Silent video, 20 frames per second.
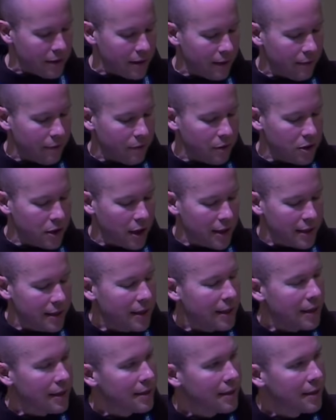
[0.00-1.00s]
for
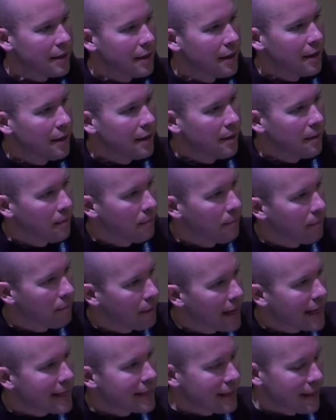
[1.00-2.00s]
justice,
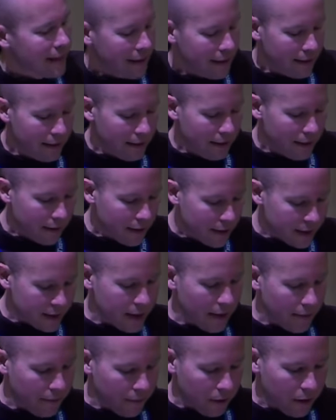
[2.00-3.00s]
blessed the
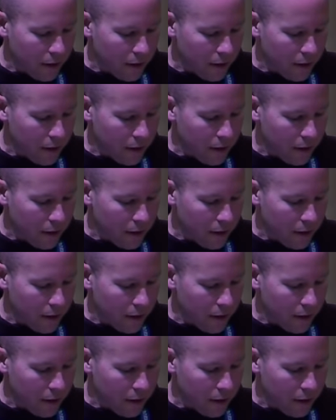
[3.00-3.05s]
suffering.